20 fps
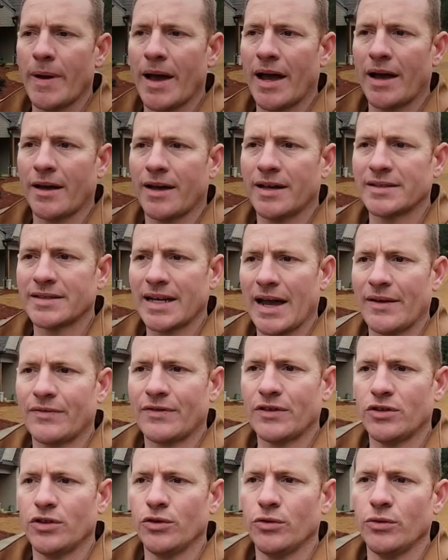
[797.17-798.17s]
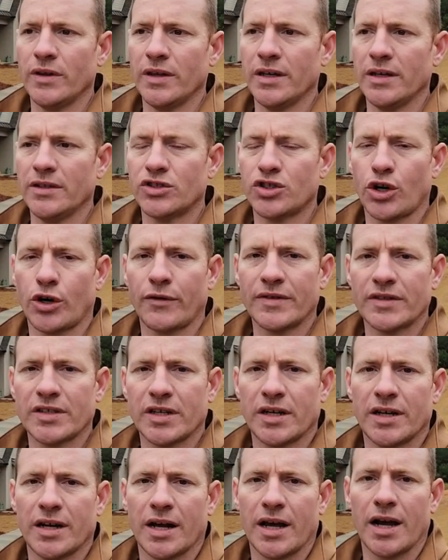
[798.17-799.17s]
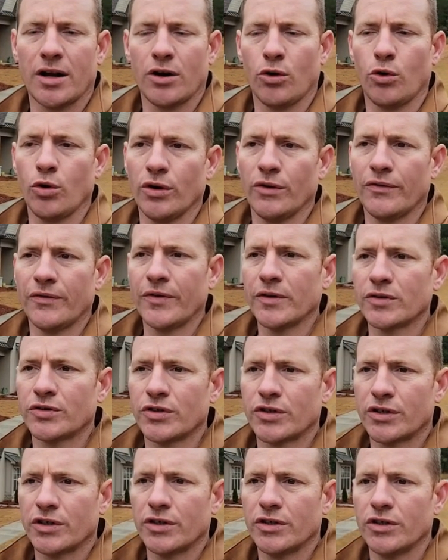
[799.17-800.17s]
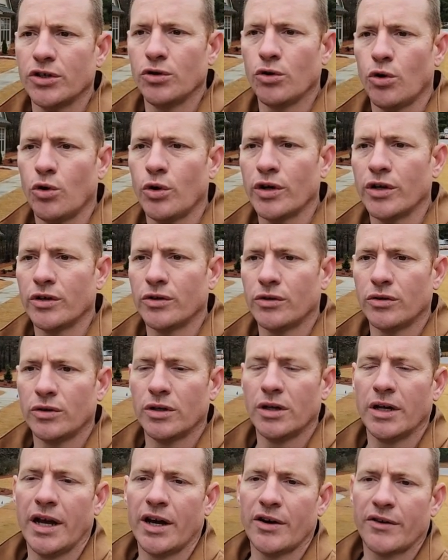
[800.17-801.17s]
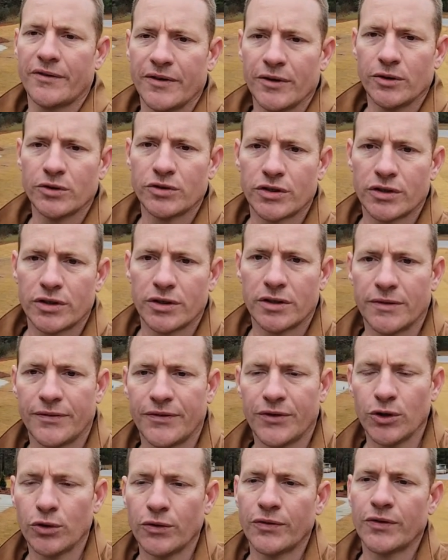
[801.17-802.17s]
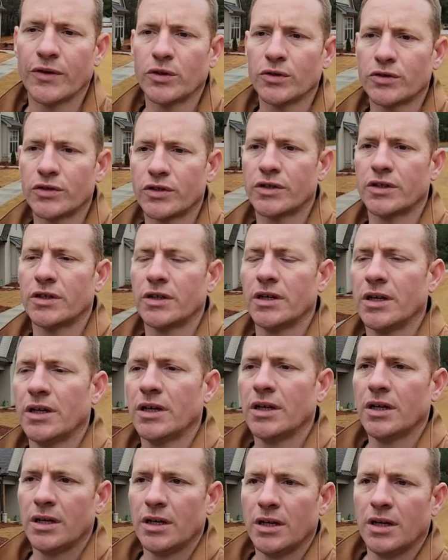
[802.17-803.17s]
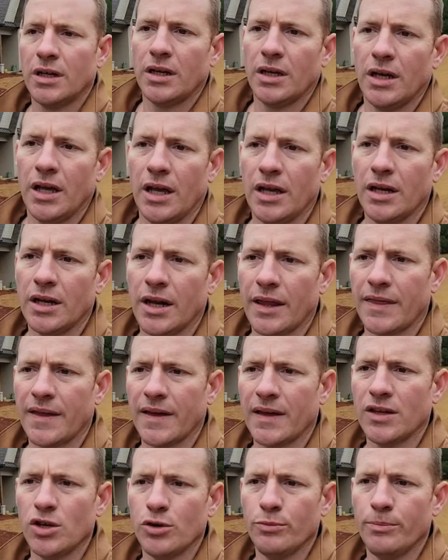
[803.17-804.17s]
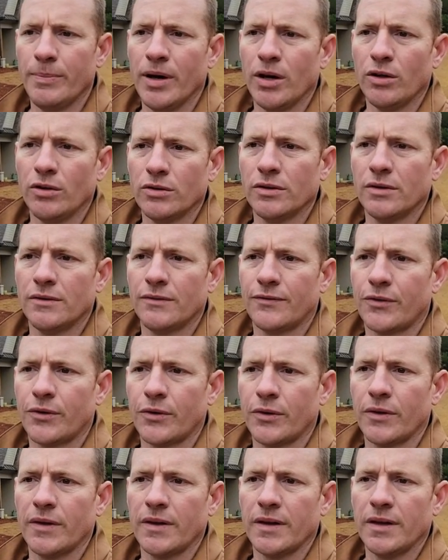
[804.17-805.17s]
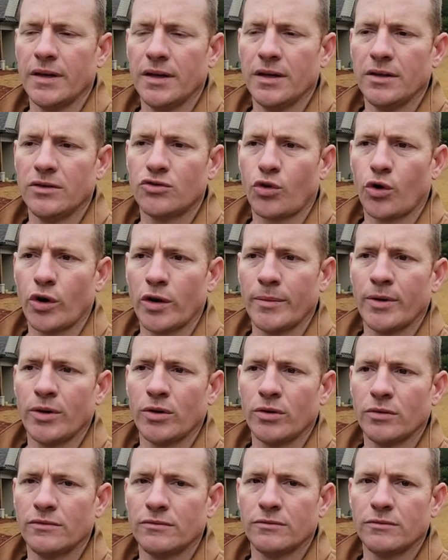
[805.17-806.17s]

back because I have to do the service on it. I got an oil filter, new oil, air filter, fuel filter, and I think new belt for the Troy-Bilt